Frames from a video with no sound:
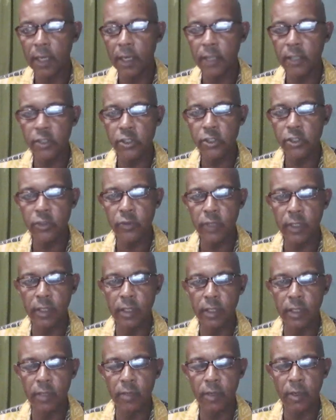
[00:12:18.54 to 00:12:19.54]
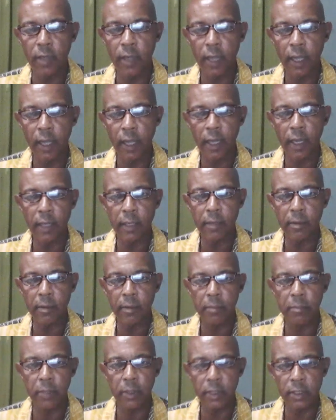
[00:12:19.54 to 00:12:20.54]
lost three. They were I had
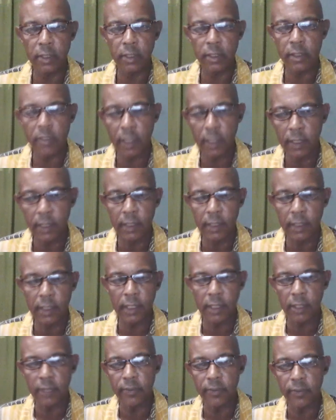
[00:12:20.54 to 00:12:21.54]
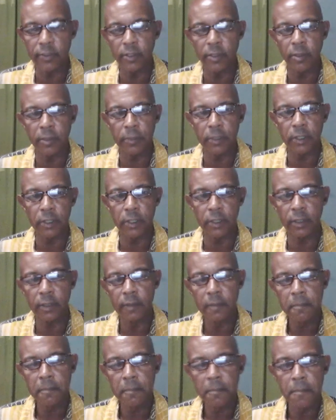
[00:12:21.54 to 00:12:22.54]
birds on the day of the
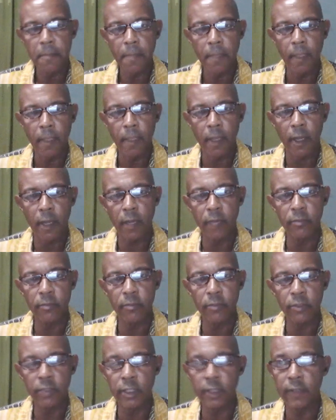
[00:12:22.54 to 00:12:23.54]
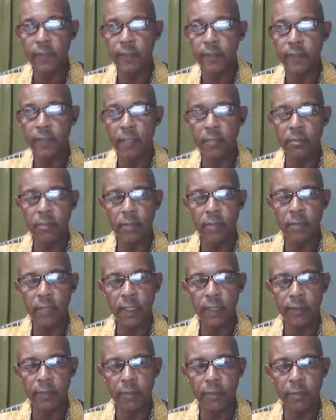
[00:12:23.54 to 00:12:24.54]
eruption. Um, three of them
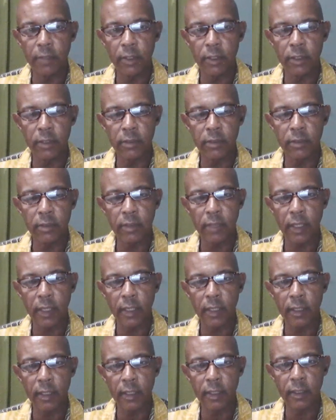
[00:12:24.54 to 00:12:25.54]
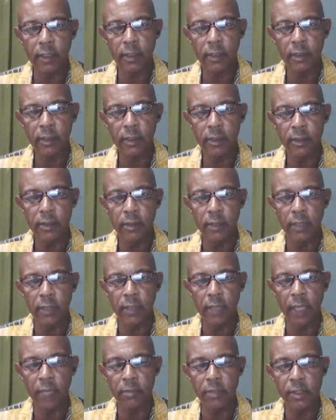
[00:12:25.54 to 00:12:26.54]
gave birth to uh, to
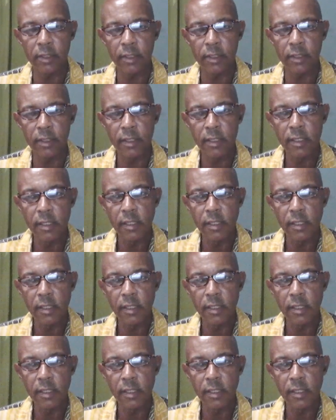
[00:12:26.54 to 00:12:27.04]
lambs,